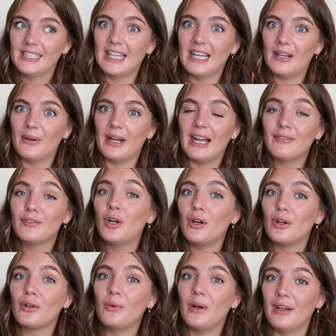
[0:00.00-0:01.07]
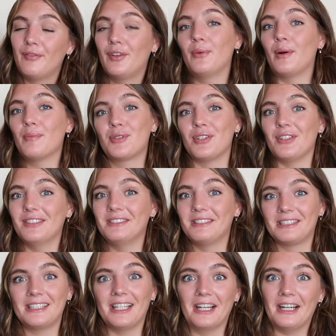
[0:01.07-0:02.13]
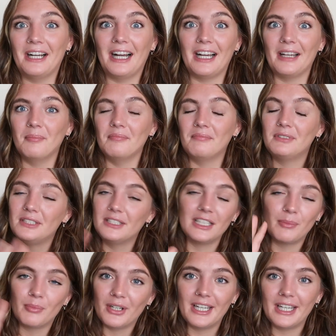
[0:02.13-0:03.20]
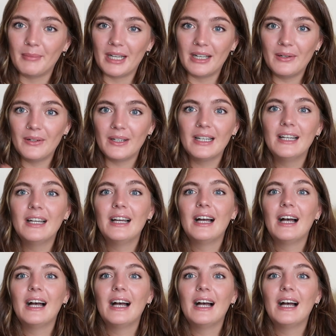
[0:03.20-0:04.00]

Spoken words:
Now, I've got quite a few options that I'm deliberating about.